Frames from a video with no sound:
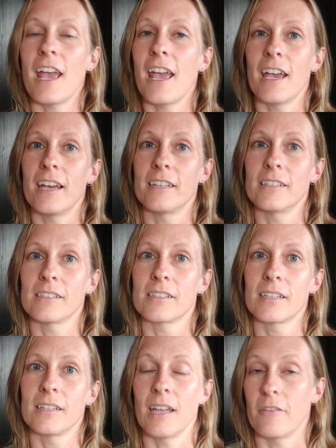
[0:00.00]
and
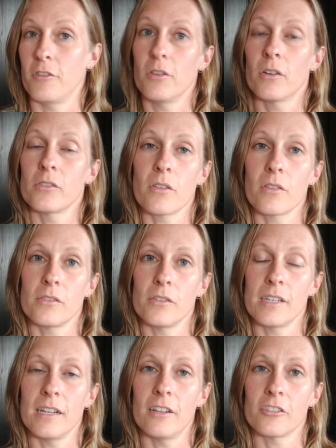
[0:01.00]
if you don't do the
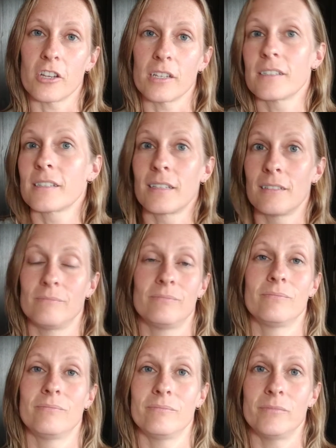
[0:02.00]
due diligence,
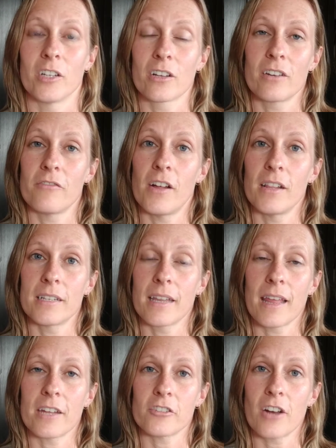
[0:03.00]
you're going to fall into
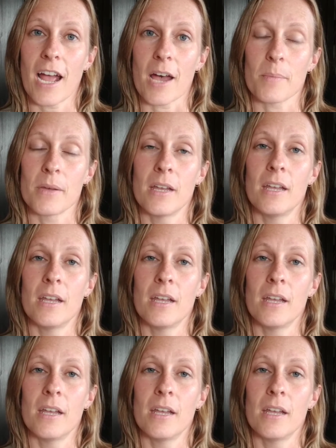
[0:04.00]
that trap.